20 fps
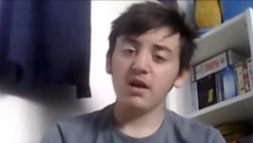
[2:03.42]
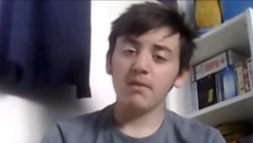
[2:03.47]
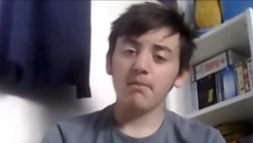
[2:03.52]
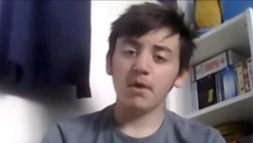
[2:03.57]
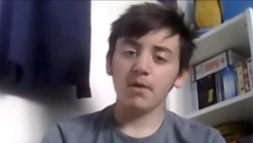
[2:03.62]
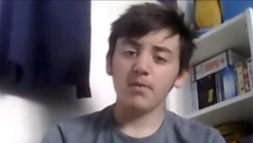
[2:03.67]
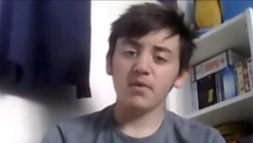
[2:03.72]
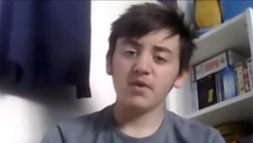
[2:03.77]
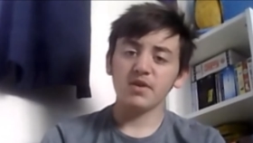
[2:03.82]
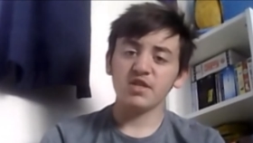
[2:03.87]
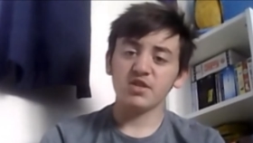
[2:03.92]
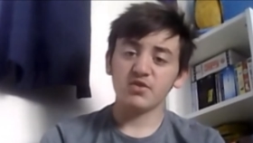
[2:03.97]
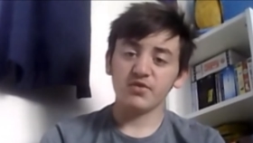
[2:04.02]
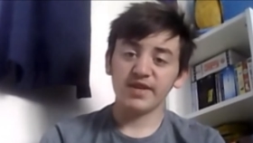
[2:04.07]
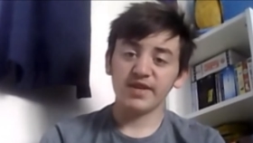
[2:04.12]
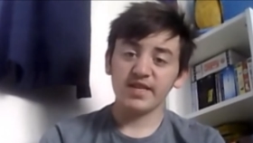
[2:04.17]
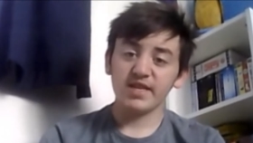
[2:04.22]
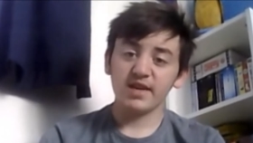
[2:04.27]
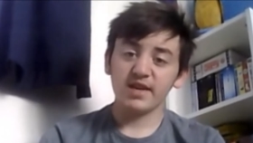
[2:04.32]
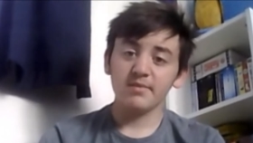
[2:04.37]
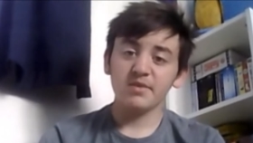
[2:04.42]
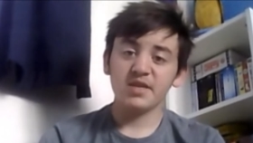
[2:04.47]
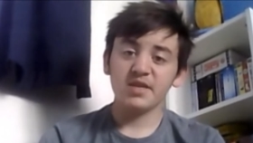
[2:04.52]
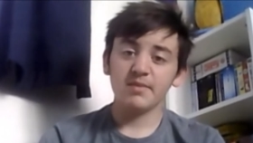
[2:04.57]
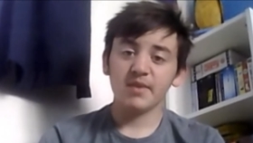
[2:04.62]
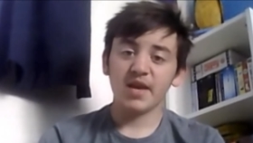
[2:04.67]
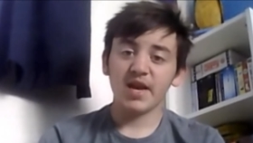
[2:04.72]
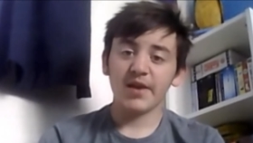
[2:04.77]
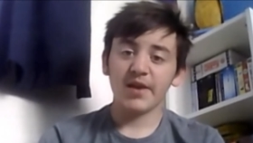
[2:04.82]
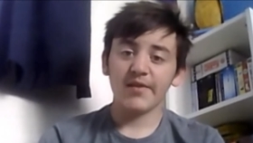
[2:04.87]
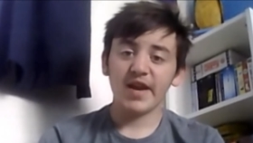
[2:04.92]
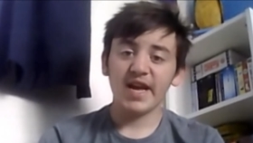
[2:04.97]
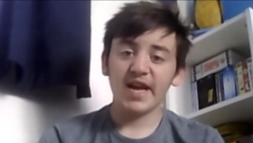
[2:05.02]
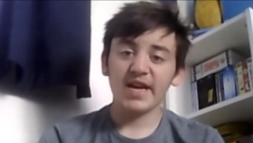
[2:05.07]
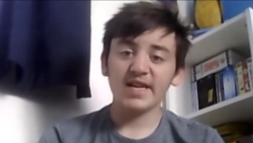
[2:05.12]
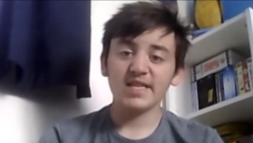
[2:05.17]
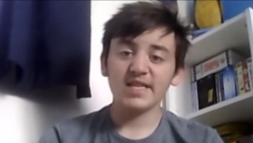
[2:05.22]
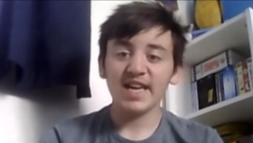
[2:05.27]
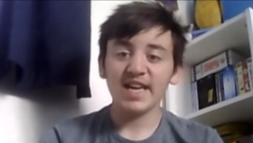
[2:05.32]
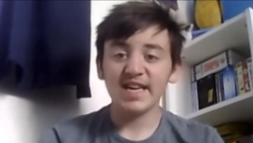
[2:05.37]
moment of screen time Jim Carrey
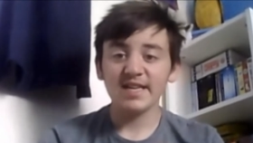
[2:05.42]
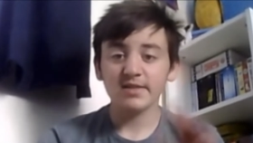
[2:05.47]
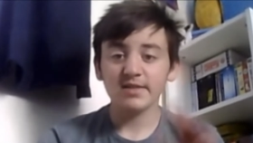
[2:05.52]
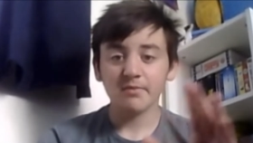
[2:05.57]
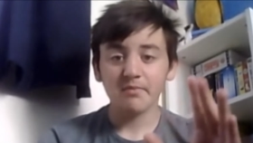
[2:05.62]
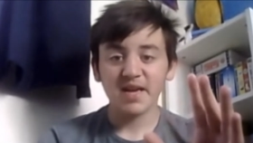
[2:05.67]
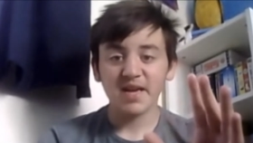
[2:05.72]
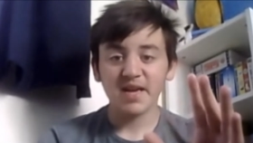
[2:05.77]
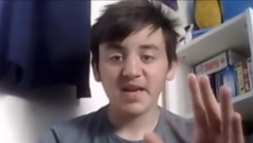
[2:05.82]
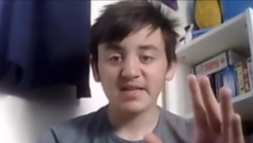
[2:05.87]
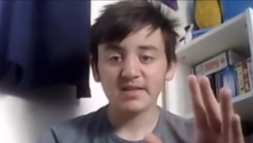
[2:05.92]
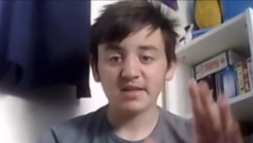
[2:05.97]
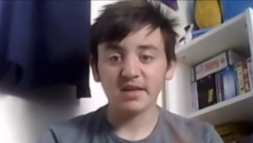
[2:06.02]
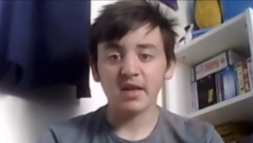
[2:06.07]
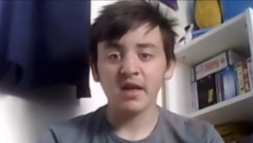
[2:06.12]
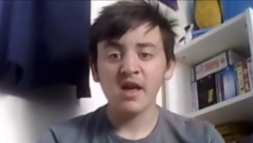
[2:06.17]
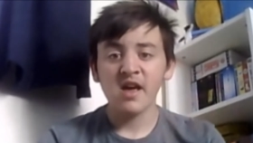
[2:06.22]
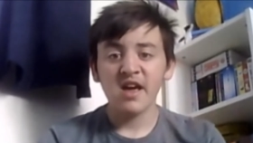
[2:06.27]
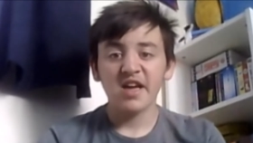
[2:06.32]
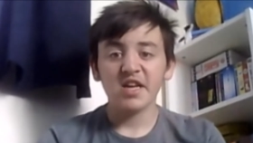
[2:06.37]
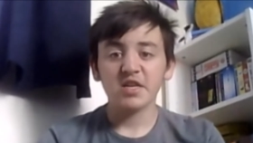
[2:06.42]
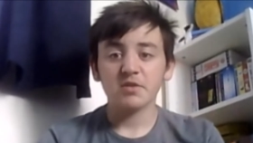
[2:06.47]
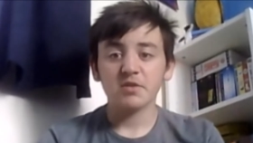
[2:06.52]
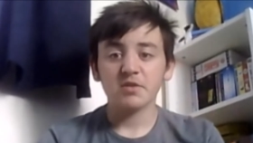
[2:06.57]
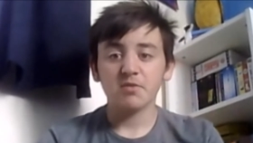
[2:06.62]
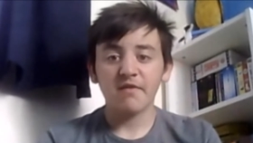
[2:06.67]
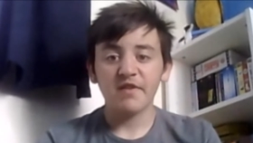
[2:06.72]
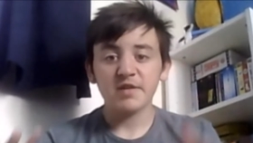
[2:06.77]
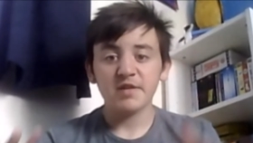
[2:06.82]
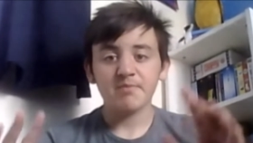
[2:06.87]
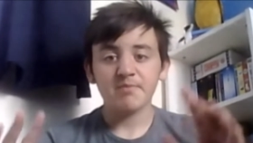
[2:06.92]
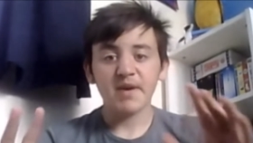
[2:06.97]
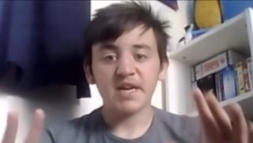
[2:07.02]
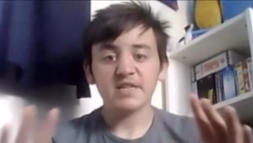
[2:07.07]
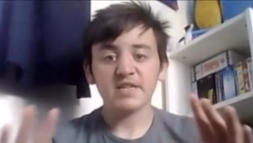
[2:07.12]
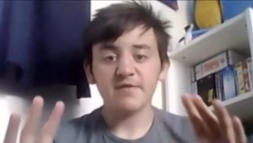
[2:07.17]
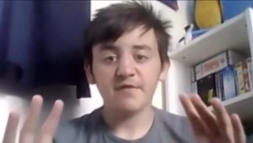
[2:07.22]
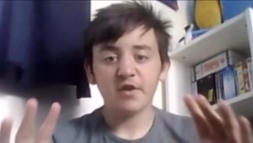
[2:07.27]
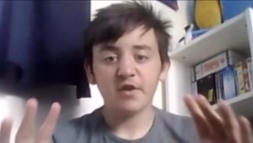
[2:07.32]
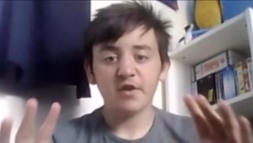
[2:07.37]
has, he is amazing. It's one of his
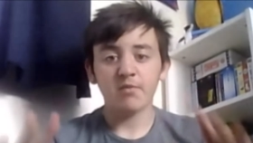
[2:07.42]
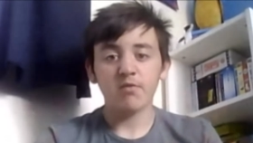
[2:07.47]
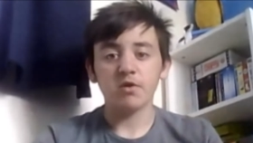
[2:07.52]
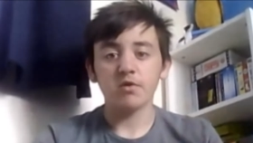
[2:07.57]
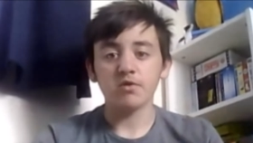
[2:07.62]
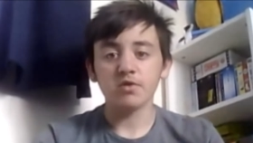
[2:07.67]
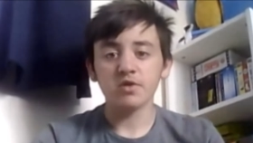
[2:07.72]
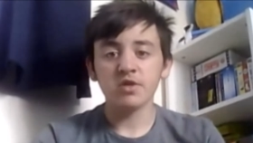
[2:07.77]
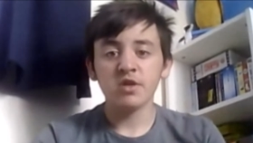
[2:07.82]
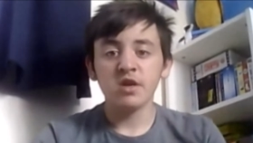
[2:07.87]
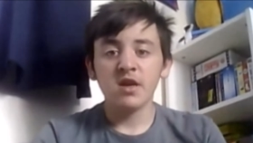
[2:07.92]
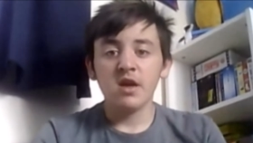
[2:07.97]
best film roles.